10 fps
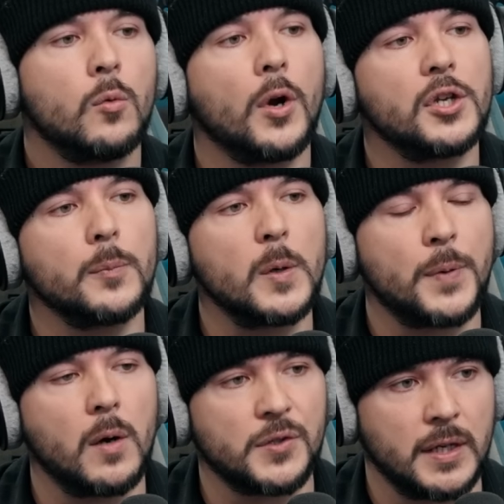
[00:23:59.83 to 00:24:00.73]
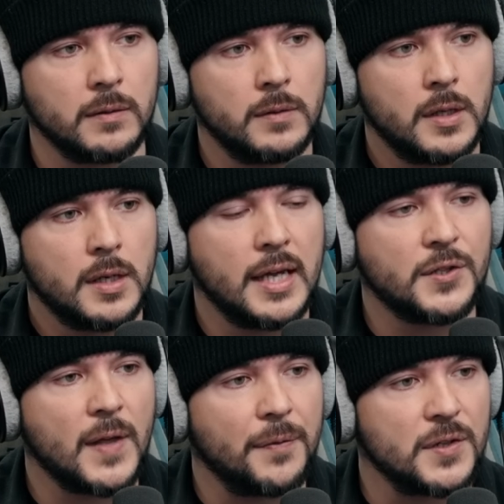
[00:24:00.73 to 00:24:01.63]
what you're proposing
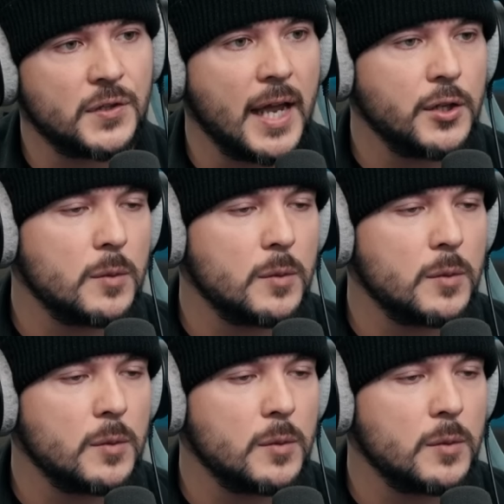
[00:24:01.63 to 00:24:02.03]
is that the state